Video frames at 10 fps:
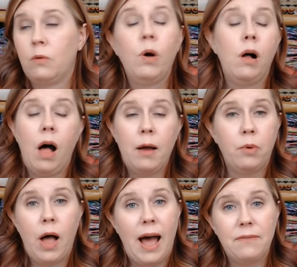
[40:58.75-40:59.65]
Well, I
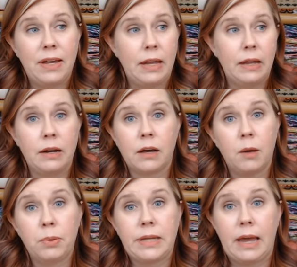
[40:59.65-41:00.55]
will have it in a
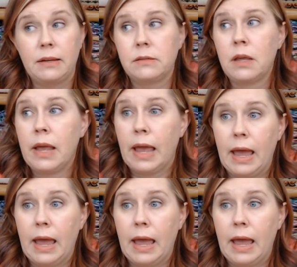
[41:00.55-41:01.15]
couple days.